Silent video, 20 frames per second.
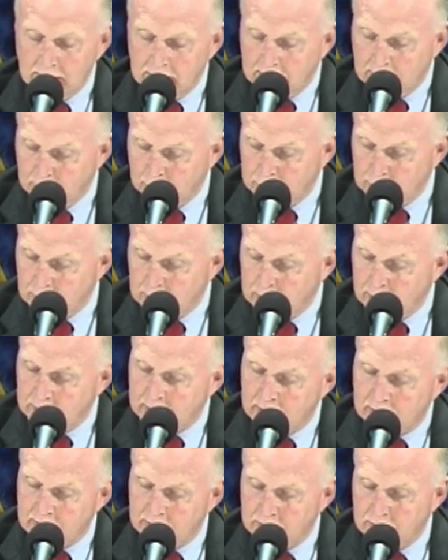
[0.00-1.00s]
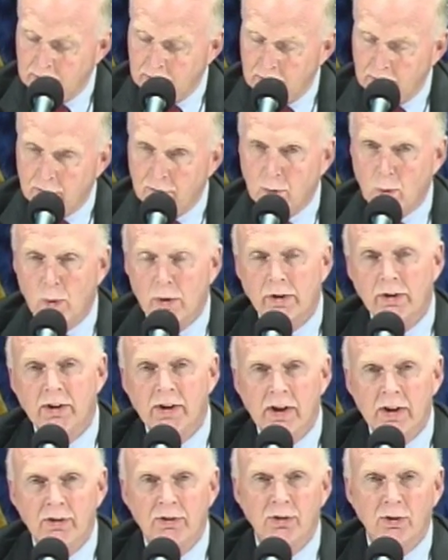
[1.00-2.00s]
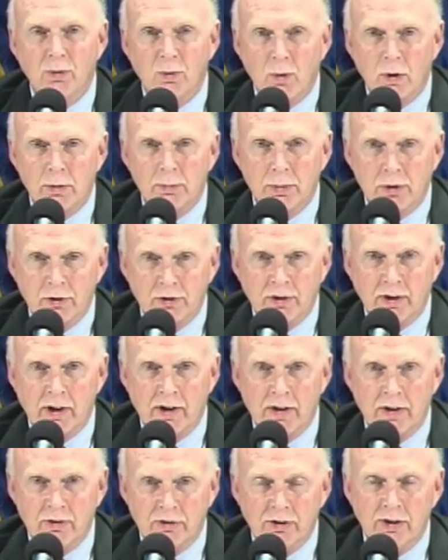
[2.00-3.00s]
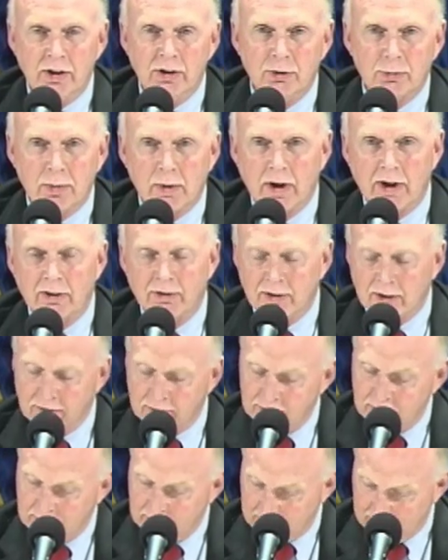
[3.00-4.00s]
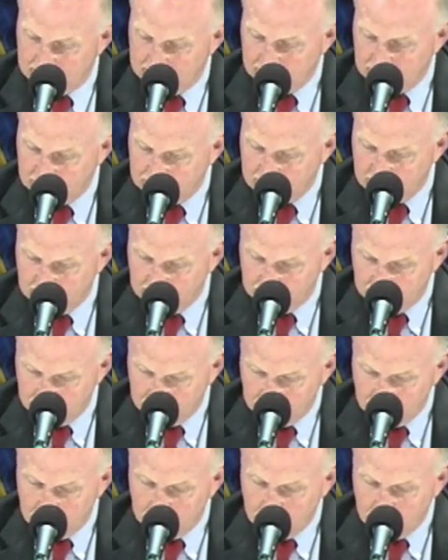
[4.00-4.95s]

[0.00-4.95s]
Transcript: And when you look at 0.4% of the cheese processed in the United States